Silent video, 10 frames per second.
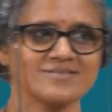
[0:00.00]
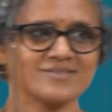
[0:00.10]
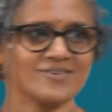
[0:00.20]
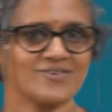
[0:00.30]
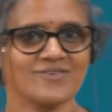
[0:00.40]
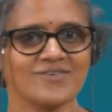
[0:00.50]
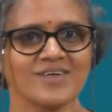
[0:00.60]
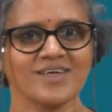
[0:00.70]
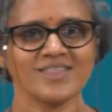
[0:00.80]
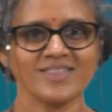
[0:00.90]
So,
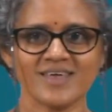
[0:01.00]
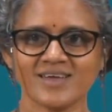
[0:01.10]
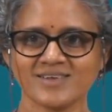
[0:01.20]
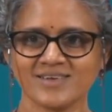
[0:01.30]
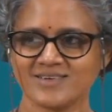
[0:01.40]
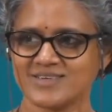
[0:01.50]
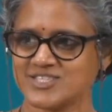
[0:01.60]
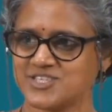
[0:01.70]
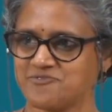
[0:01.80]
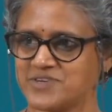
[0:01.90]
they are
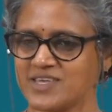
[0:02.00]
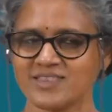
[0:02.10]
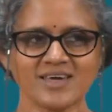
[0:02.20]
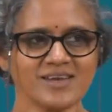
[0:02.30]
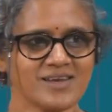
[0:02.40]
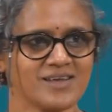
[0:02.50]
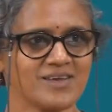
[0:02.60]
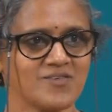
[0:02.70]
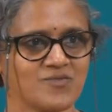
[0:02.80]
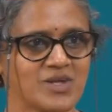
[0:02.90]
shifting their
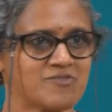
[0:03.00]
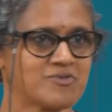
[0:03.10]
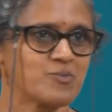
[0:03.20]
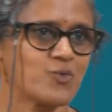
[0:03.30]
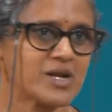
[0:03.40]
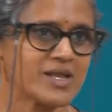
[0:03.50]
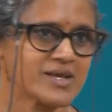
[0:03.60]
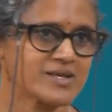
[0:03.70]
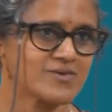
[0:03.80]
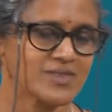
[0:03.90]
weight from one leg
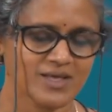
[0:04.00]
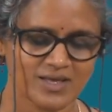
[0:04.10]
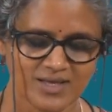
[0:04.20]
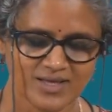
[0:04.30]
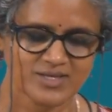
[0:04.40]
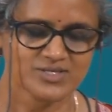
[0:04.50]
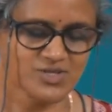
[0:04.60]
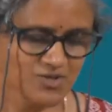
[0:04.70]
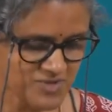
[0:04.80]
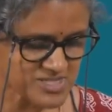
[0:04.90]
to the So,
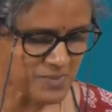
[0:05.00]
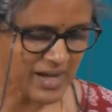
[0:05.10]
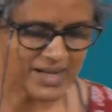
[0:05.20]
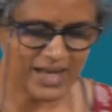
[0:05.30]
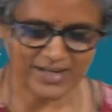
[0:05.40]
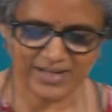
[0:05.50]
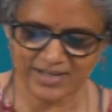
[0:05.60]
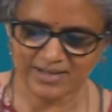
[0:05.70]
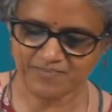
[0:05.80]
if it is bilateral,